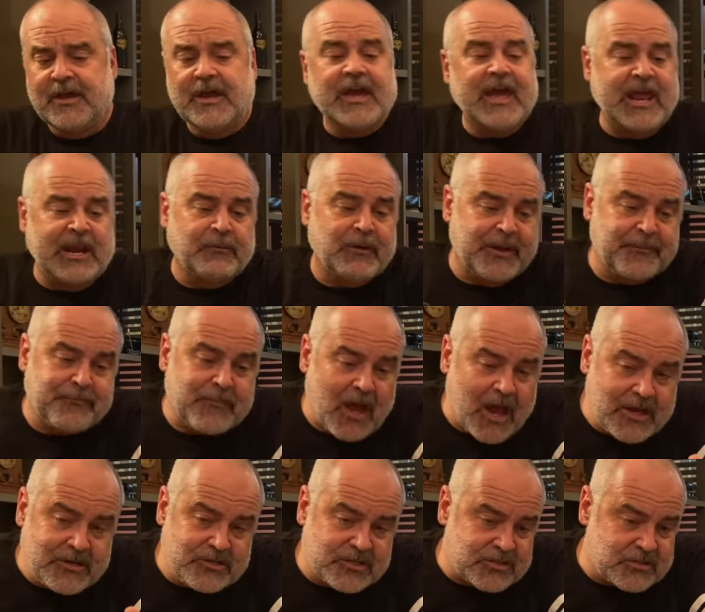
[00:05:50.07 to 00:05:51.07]
Anyway,
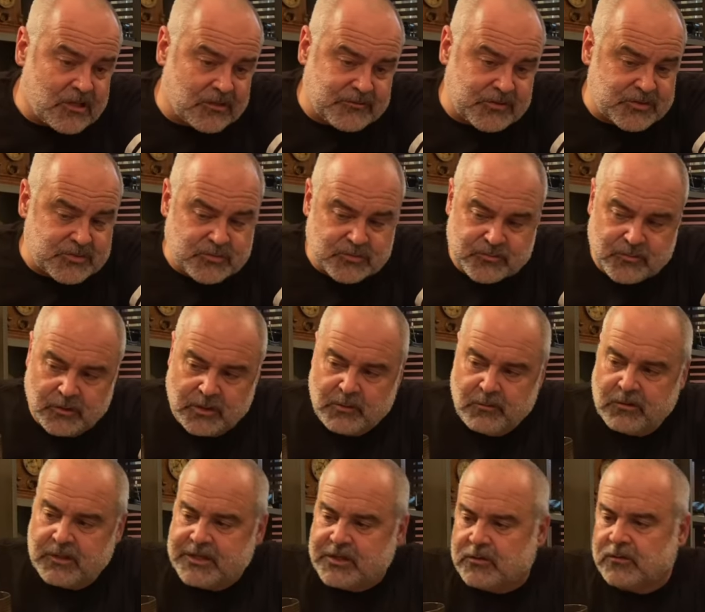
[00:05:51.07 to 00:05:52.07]
I just thought this was really,
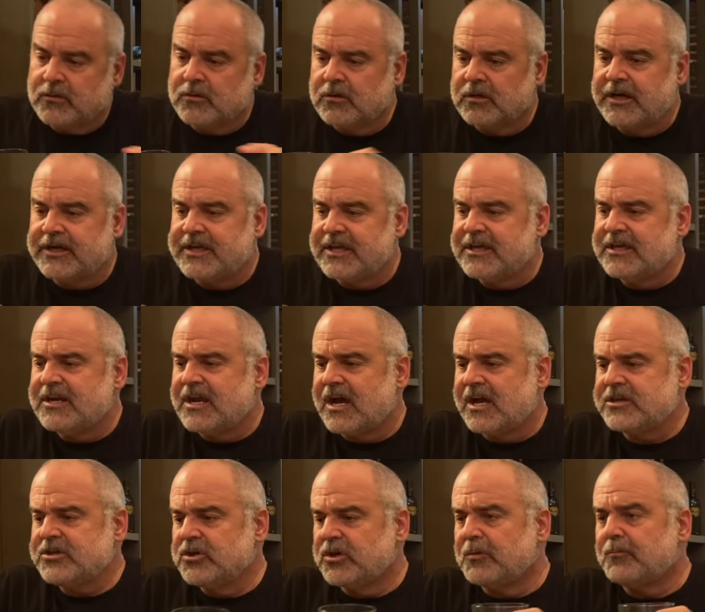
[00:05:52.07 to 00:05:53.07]
really cool. Again,
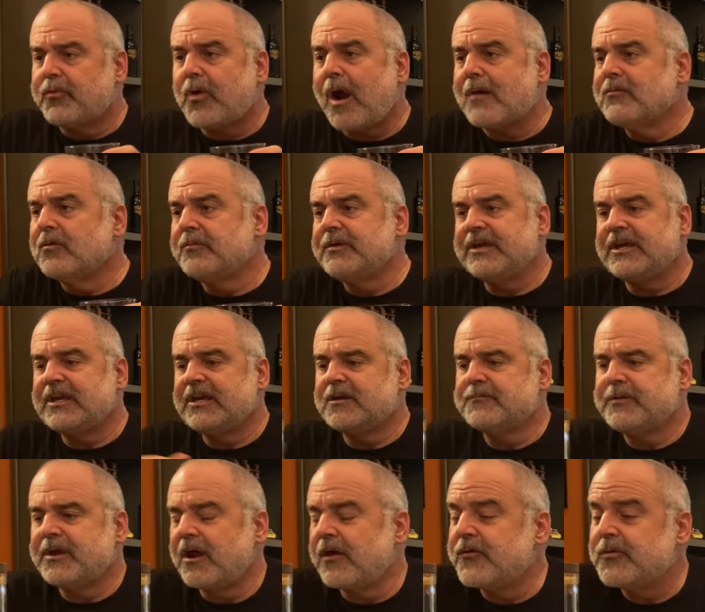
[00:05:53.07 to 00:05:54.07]
you can probably get
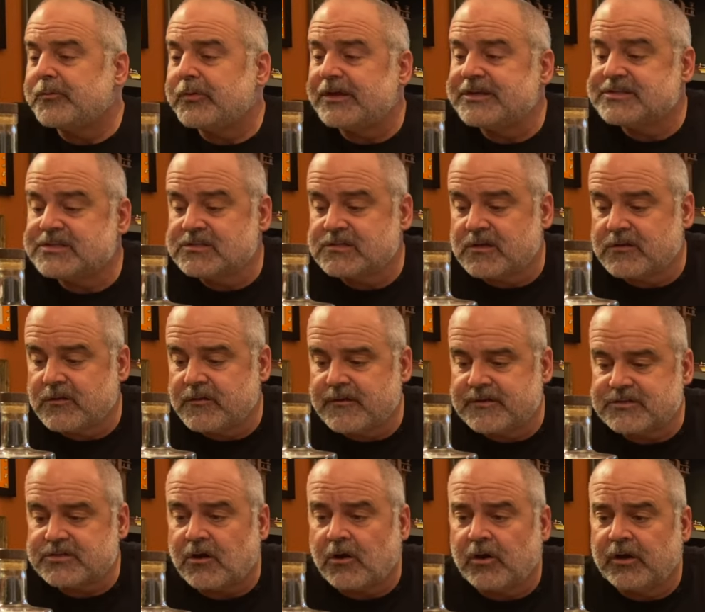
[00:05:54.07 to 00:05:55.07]
them in other places other than
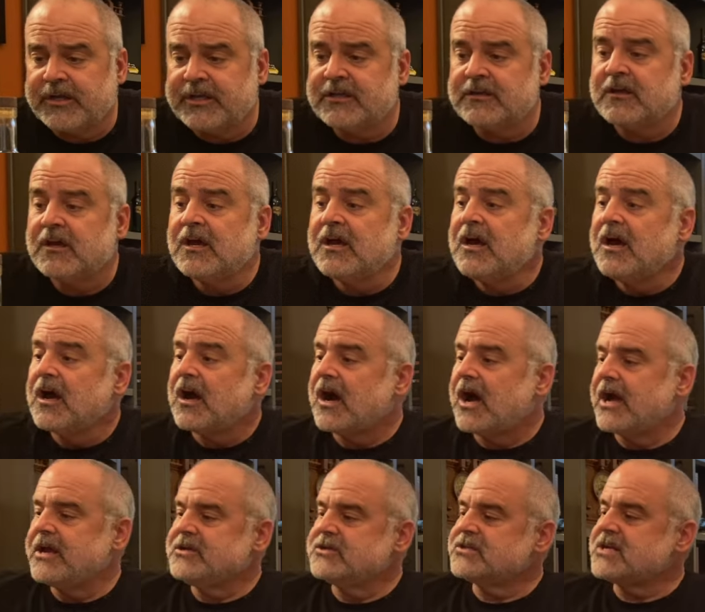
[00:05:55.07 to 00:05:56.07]
Target.
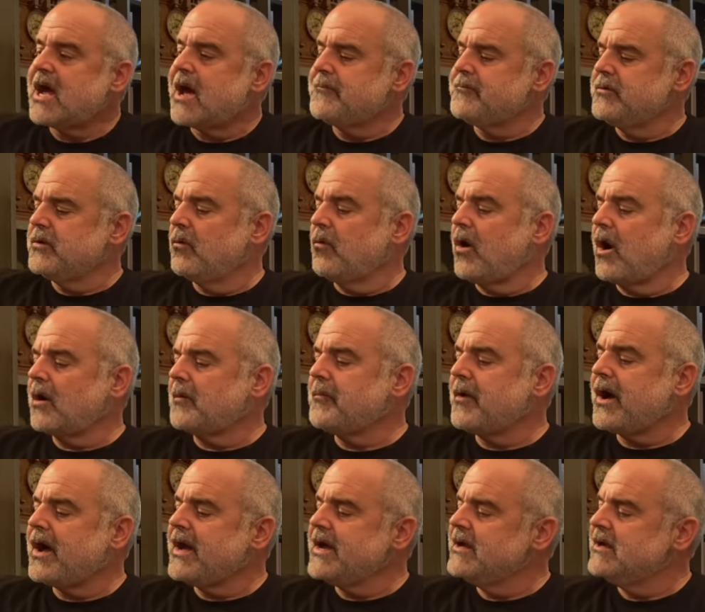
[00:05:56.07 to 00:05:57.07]
I just happened to walk
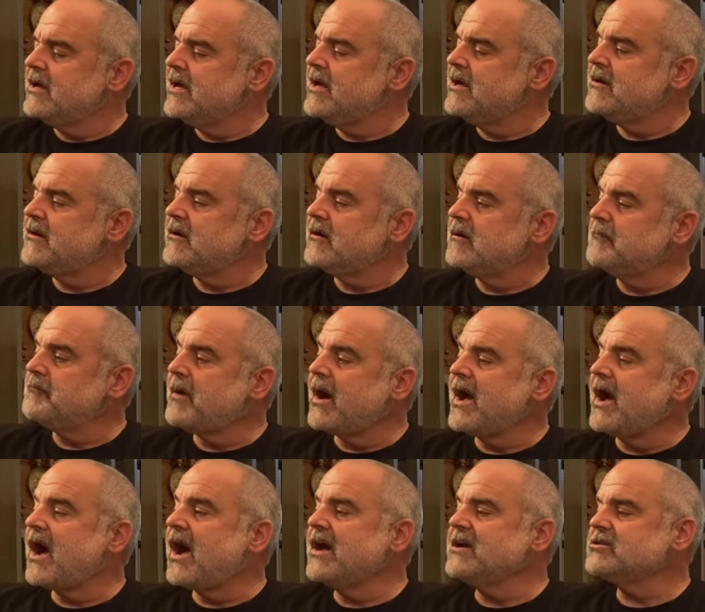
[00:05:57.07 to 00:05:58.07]
by and my
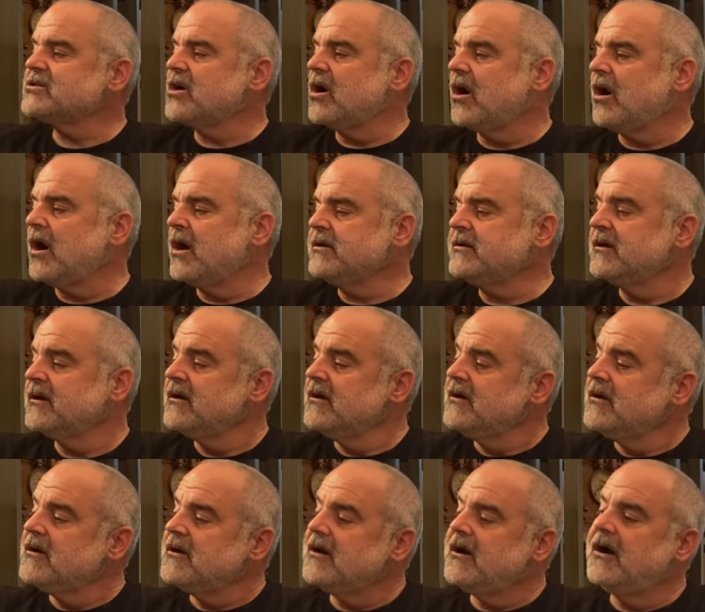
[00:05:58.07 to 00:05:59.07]
eyes caught
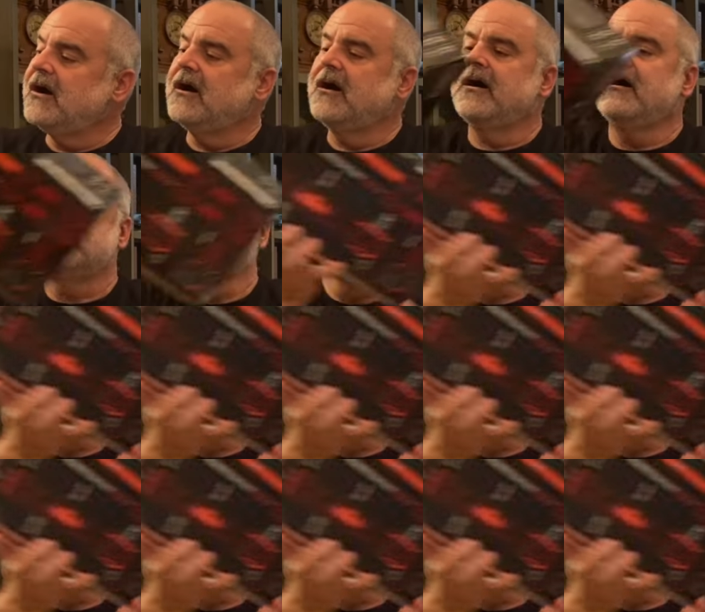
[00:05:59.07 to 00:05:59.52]
uh,